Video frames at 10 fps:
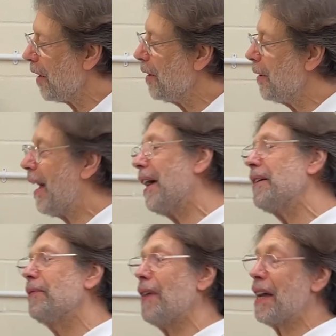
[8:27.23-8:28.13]
a
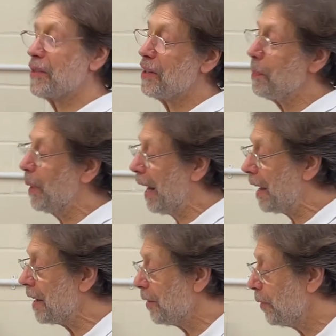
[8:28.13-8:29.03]
facsimile
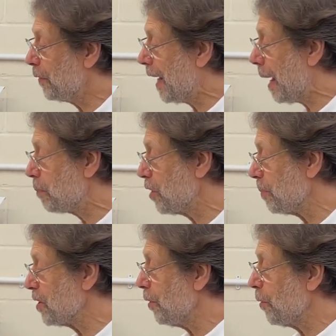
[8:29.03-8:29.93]
of a laptop.
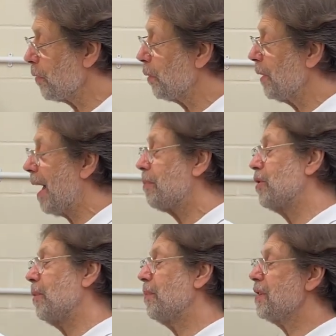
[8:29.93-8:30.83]
It's not a real
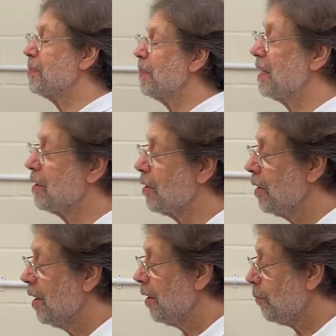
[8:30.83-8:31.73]
laptop, but it's meant to
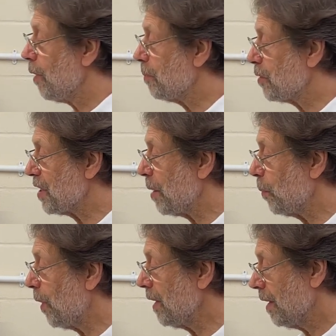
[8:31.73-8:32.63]
represent
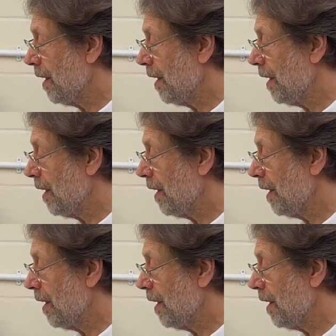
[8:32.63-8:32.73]
one.